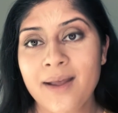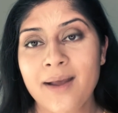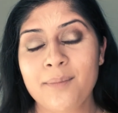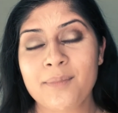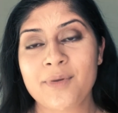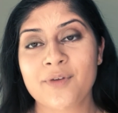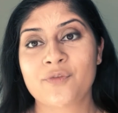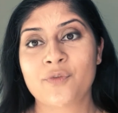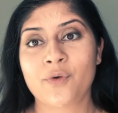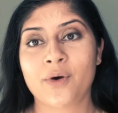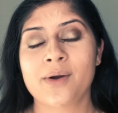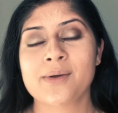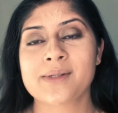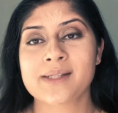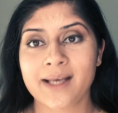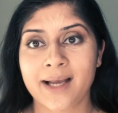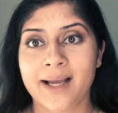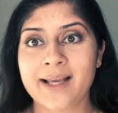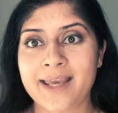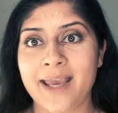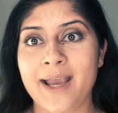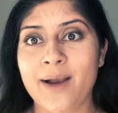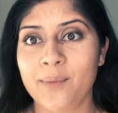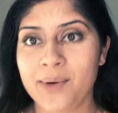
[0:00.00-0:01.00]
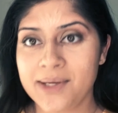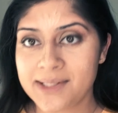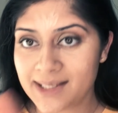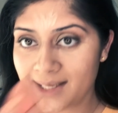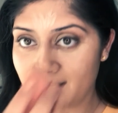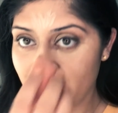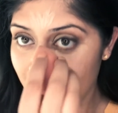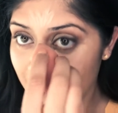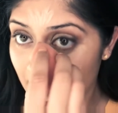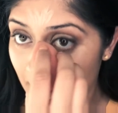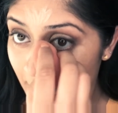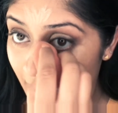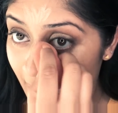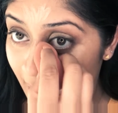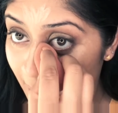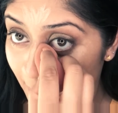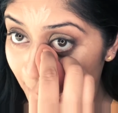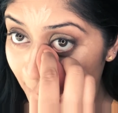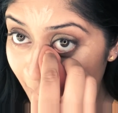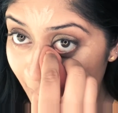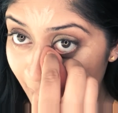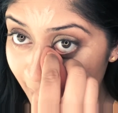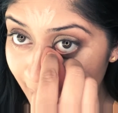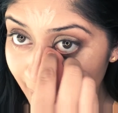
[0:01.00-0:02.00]
Before I was like, I can't wait to get the
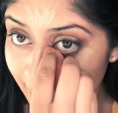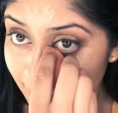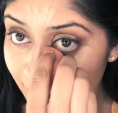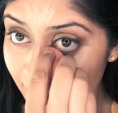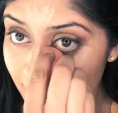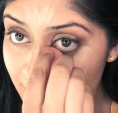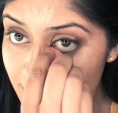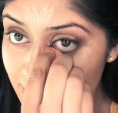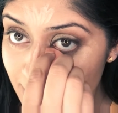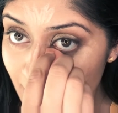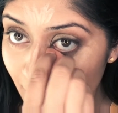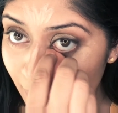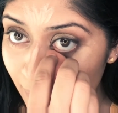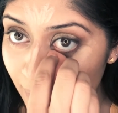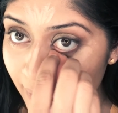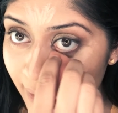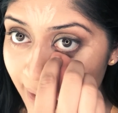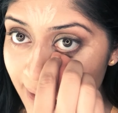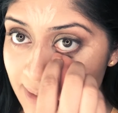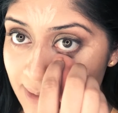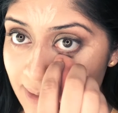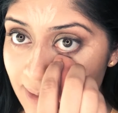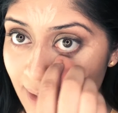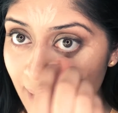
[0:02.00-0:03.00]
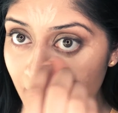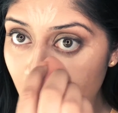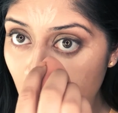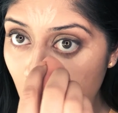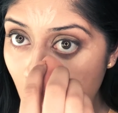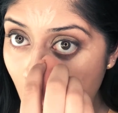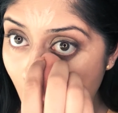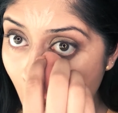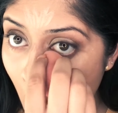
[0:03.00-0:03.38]
makeup on. I look so crazy.